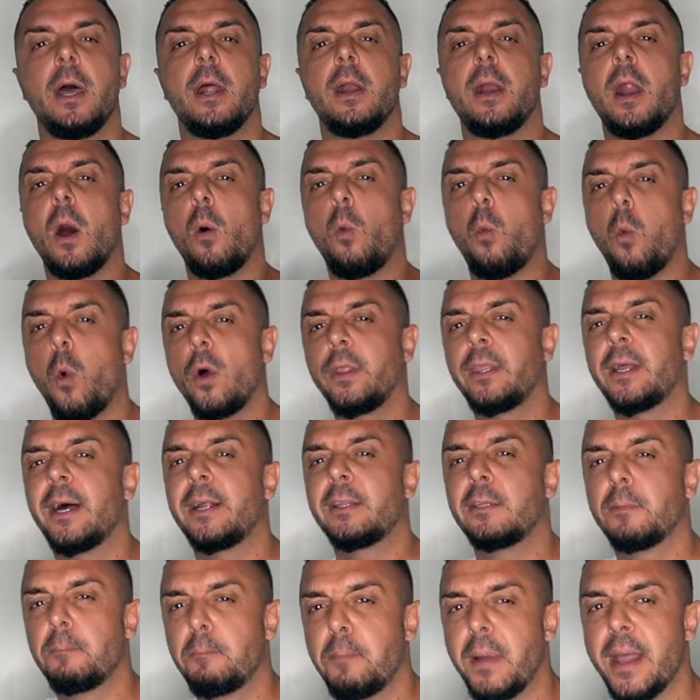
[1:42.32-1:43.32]
Now, what are
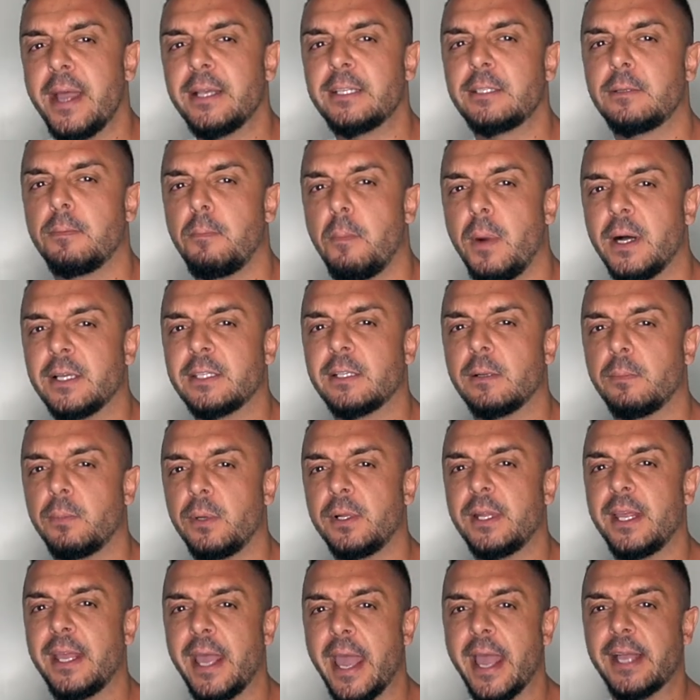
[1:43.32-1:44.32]
the best muscle
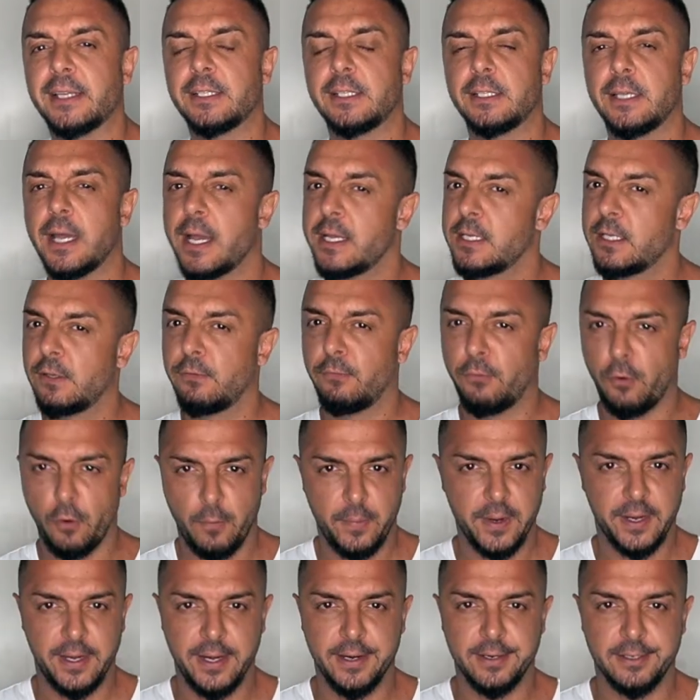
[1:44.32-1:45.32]
building exercises for
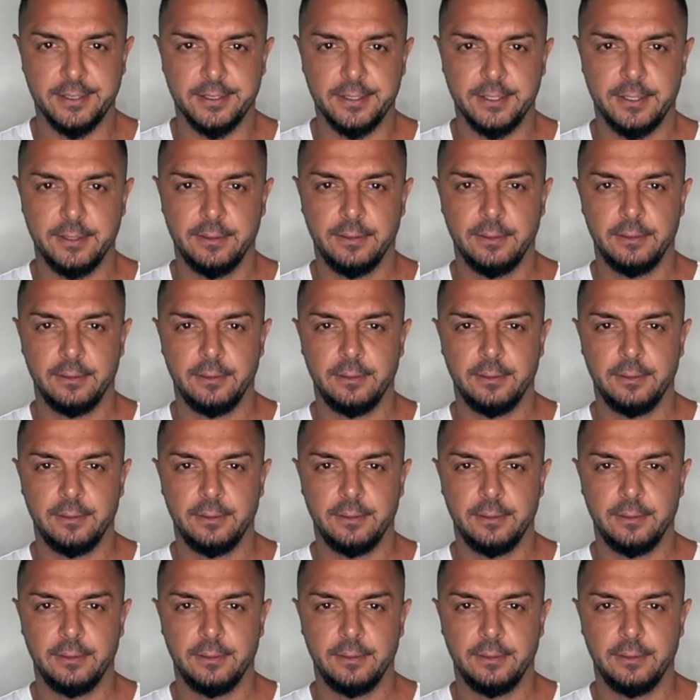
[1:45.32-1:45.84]
beginners?